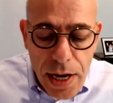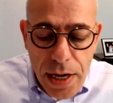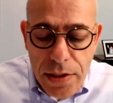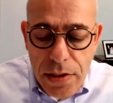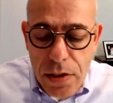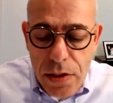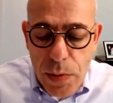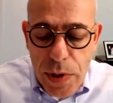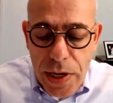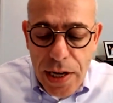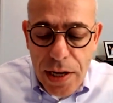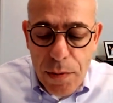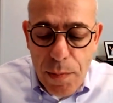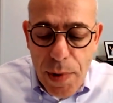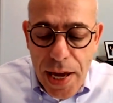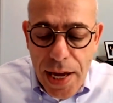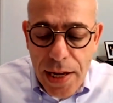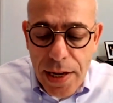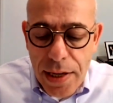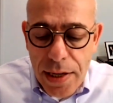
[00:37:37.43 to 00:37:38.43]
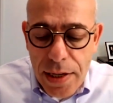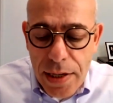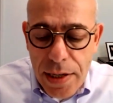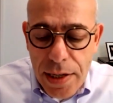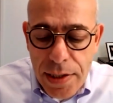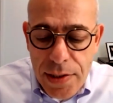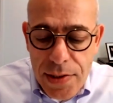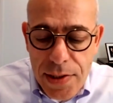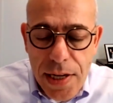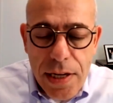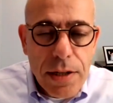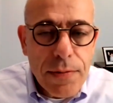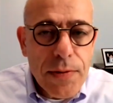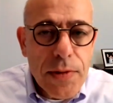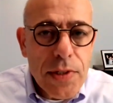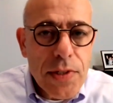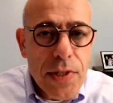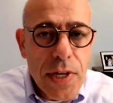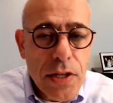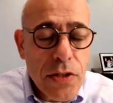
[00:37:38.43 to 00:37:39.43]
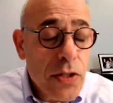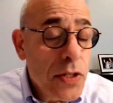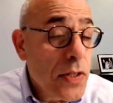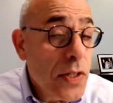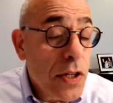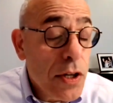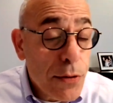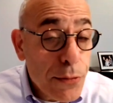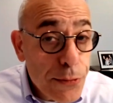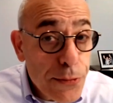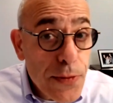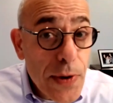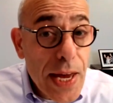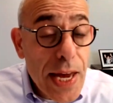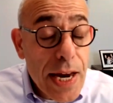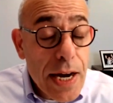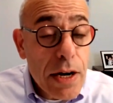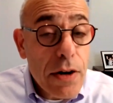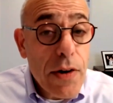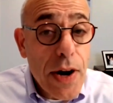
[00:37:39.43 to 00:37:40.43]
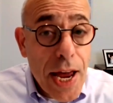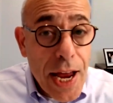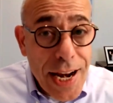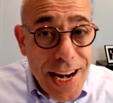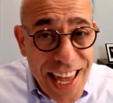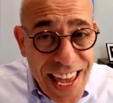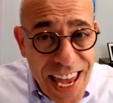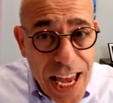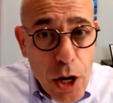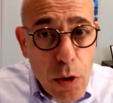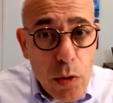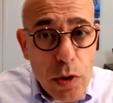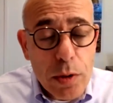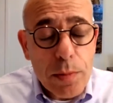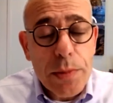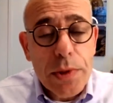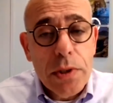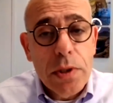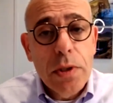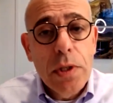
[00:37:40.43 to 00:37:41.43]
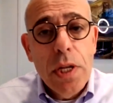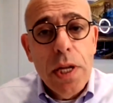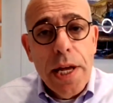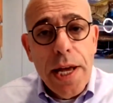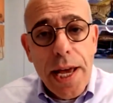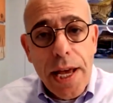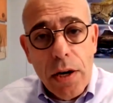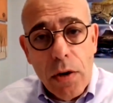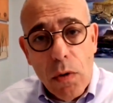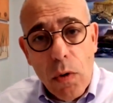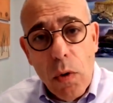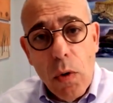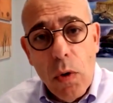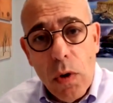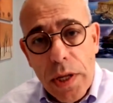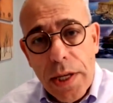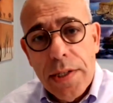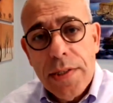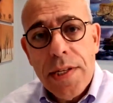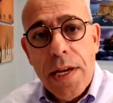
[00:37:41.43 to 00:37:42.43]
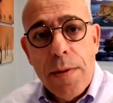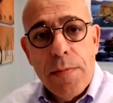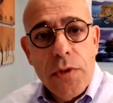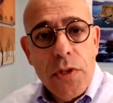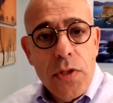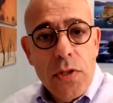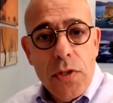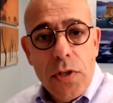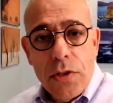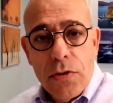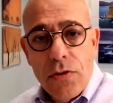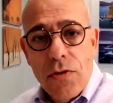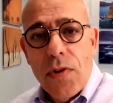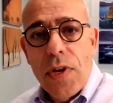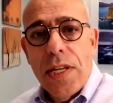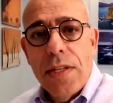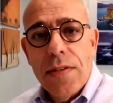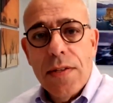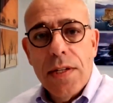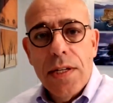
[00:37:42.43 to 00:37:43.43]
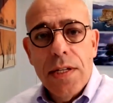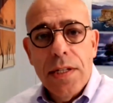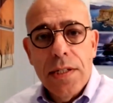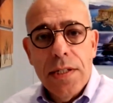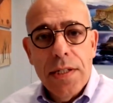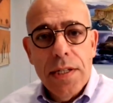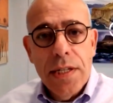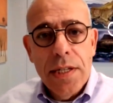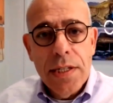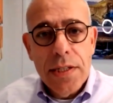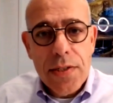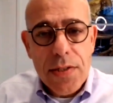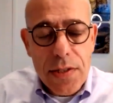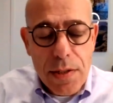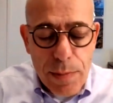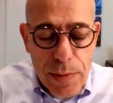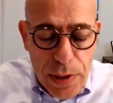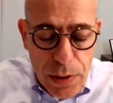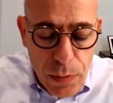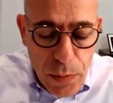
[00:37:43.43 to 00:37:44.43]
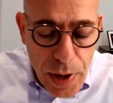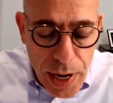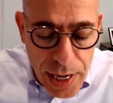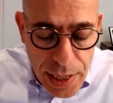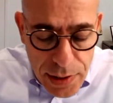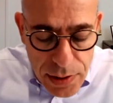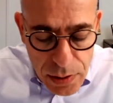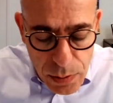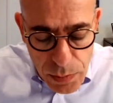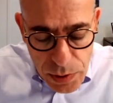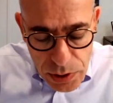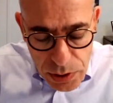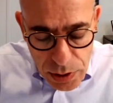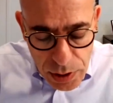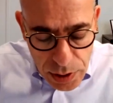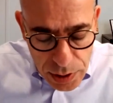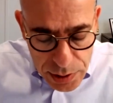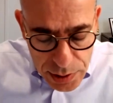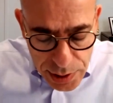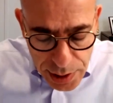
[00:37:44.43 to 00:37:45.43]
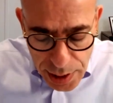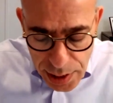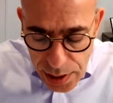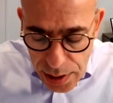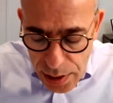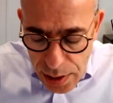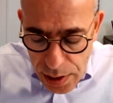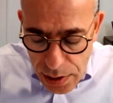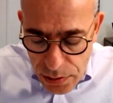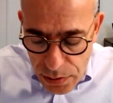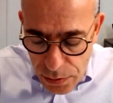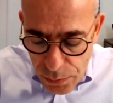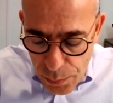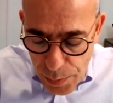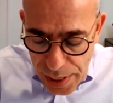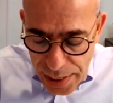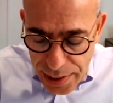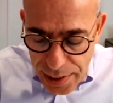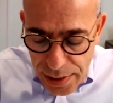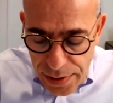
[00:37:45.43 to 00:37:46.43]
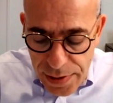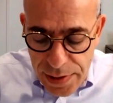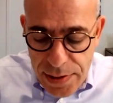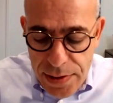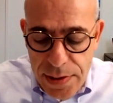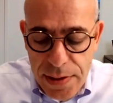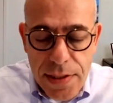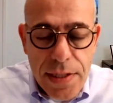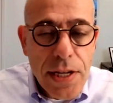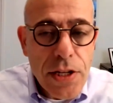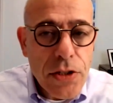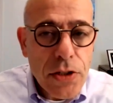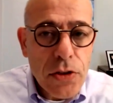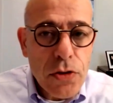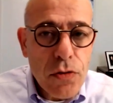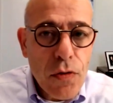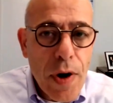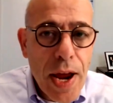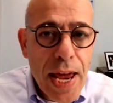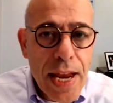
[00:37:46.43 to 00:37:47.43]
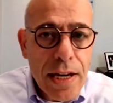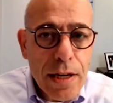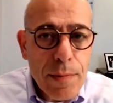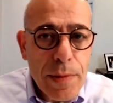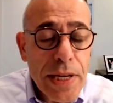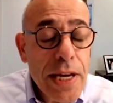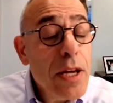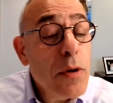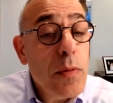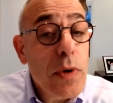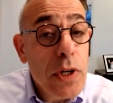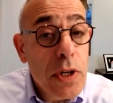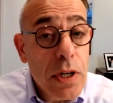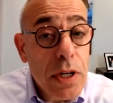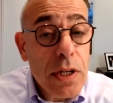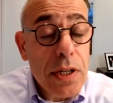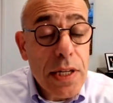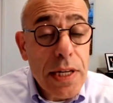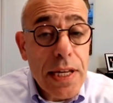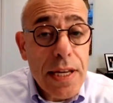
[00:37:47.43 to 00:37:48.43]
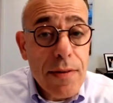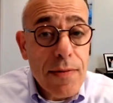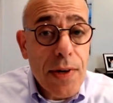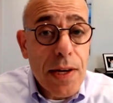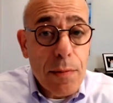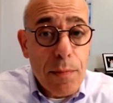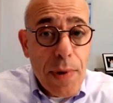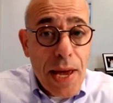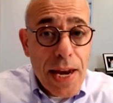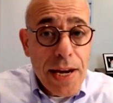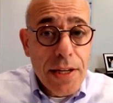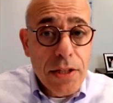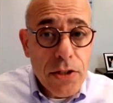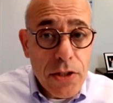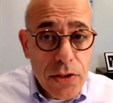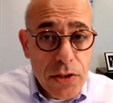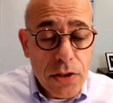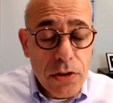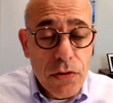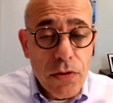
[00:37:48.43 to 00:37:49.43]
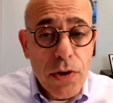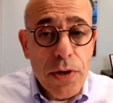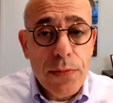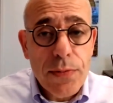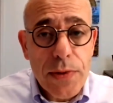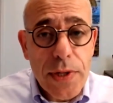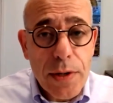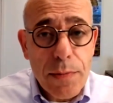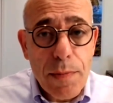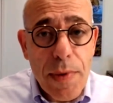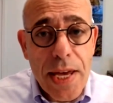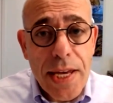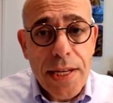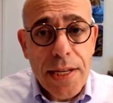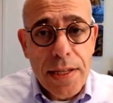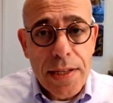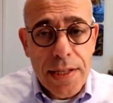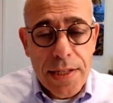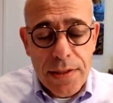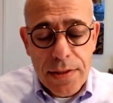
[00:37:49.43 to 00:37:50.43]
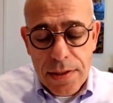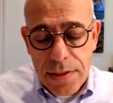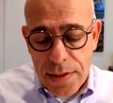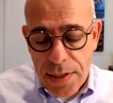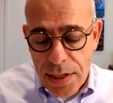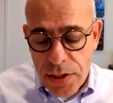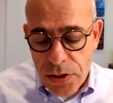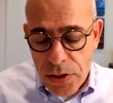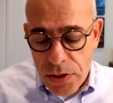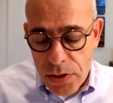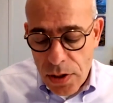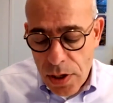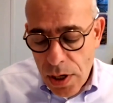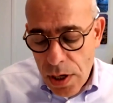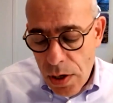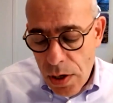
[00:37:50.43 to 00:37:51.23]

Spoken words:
so we can make a set of decisions that are fair and equitable, and all exemptions are treated in a similar way. So we're not sort of making these decisions randomly, and we're not leaving managers adrift at making these decisions